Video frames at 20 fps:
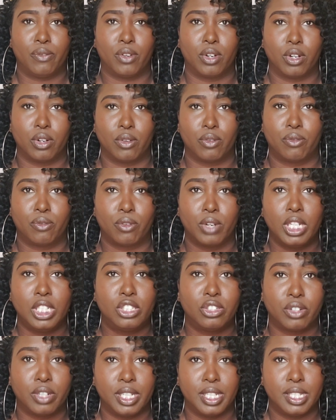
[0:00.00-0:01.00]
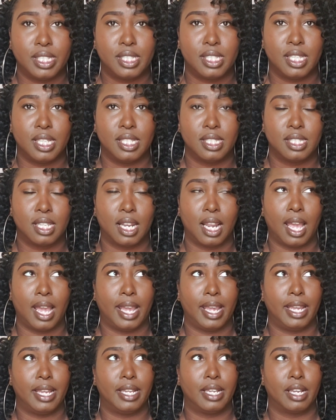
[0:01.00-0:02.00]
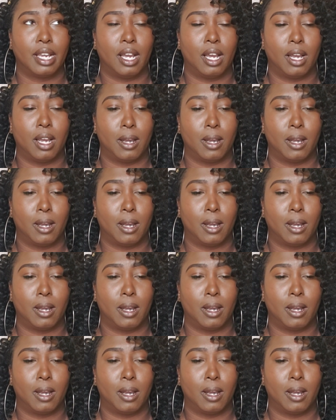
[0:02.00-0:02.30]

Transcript: for free trizz is like,